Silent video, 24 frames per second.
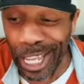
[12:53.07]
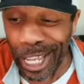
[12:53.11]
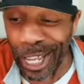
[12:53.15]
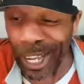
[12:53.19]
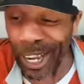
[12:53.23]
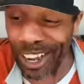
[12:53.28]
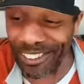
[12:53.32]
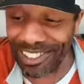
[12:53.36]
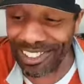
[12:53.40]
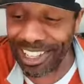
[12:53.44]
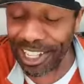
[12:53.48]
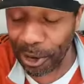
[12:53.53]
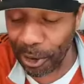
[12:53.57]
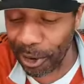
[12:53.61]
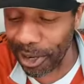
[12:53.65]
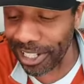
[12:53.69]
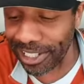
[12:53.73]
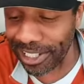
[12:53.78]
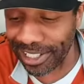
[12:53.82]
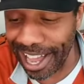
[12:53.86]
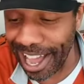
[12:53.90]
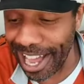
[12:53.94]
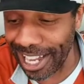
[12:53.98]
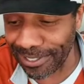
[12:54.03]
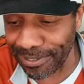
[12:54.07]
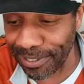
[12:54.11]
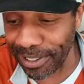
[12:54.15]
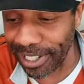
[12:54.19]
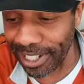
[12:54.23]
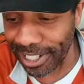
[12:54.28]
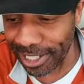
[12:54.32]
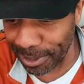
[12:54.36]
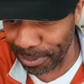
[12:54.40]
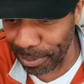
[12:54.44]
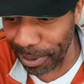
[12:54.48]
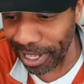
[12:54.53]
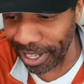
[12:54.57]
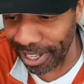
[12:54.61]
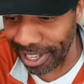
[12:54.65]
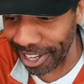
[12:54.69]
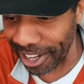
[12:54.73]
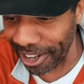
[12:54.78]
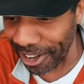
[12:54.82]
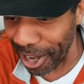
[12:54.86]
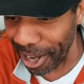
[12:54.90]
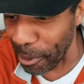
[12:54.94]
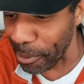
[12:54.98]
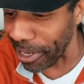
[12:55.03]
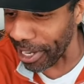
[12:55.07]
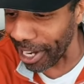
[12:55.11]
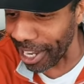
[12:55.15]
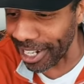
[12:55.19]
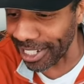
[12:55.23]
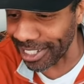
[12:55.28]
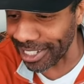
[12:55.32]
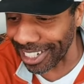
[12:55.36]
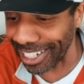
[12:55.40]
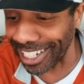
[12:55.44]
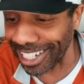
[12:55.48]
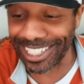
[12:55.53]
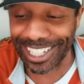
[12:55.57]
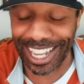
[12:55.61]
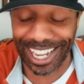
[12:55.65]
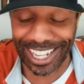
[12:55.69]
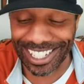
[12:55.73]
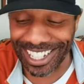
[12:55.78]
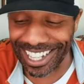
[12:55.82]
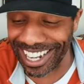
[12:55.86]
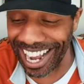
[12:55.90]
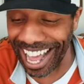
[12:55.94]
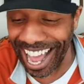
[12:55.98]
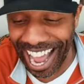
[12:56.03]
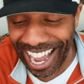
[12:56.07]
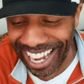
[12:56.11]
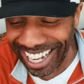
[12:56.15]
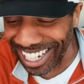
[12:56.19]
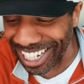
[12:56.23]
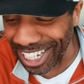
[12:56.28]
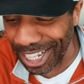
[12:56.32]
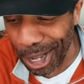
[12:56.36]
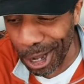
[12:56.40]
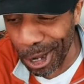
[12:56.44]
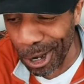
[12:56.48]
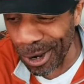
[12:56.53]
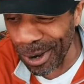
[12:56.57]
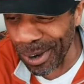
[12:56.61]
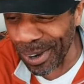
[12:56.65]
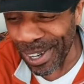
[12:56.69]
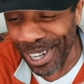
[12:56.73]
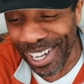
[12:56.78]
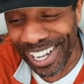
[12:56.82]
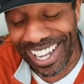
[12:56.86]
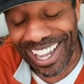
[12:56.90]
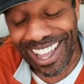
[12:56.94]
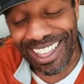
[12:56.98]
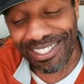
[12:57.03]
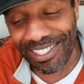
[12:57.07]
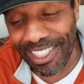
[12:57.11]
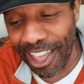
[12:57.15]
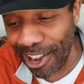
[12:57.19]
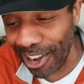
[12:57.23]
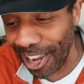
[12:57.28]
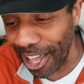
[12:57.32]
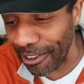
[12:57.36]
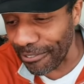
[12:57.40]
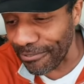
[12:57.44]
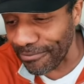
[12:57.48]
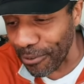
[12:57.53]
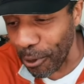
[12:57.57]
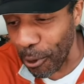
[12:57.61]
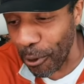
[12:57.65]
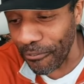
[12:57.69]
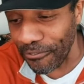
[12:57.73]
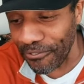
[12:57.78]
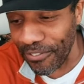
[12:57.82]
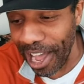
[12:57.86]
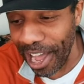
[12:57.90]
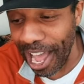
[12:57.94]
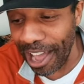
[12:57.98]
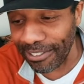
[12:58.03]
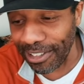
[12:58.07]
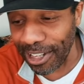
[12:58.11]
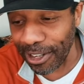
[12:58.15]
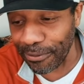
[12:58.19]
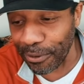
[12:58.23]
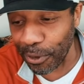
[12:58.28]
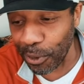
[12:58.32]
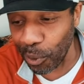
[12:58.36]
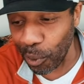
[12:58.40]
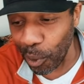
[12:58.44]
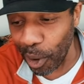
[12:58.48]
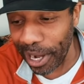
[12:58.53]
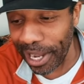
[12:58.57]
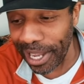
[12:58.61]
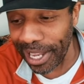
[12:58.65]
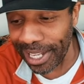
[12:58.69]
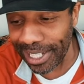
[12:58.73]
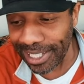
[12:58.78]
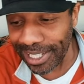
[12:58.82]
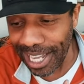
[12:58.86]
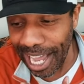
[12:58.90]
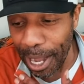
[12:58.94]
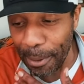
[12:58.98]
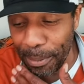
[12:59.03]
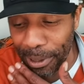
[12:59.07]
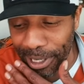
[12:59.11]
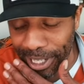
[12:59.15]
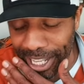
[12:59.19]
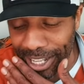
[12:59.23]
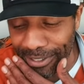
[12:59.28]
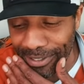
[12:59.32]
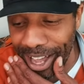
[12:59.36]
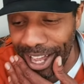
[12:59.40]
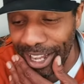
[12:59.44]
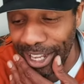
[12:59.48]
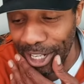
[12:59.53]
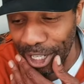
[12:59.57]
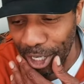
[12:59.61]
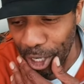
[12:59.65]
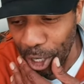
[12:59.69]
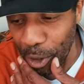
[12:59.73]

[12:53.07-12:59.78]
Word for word: get heavily criticized for this pick here. I mean, honestly, because like I said, I could go. There are like four or five different ways I believe I could